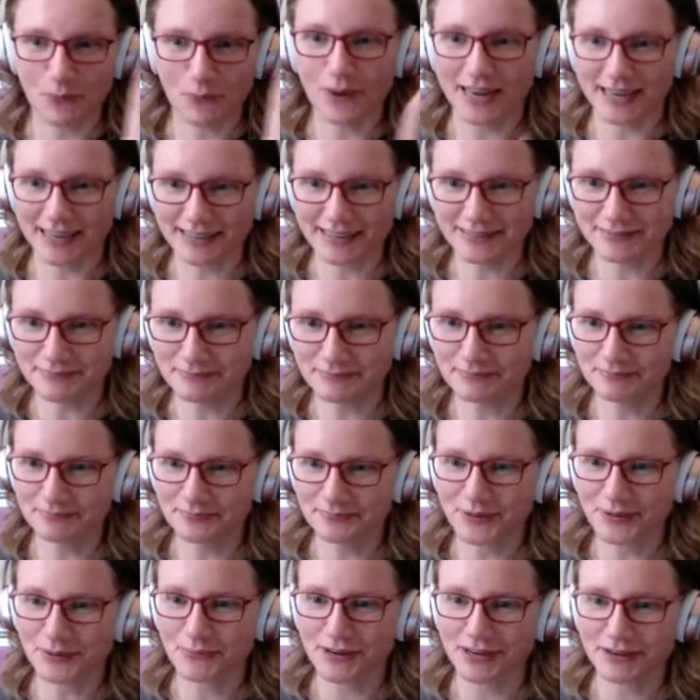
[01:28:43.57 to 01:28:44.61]
Wait
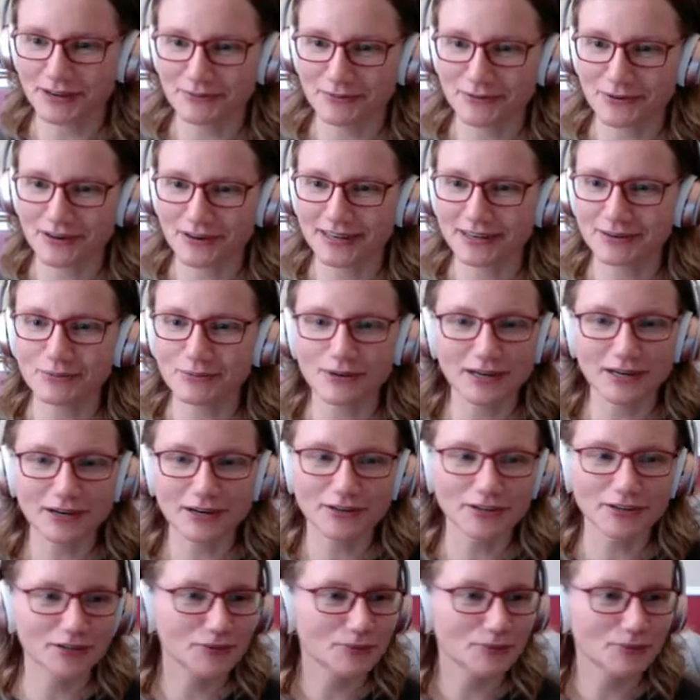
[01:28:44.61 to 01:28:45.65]
for it. Where
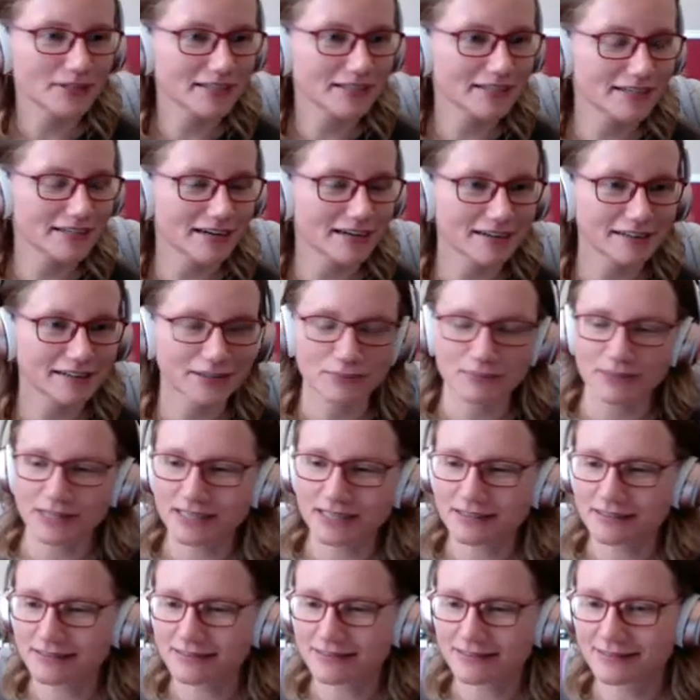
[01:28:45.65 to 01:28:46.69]
are you in the
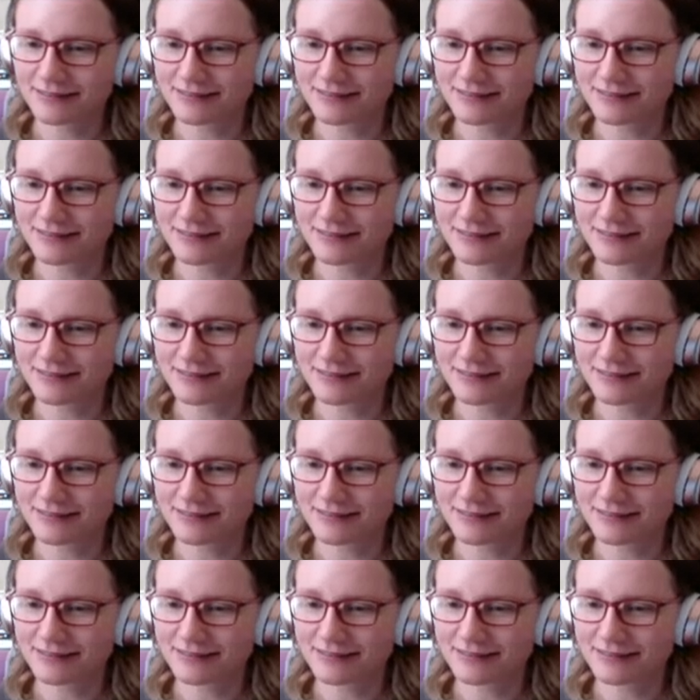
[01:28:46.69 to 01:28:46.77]
document?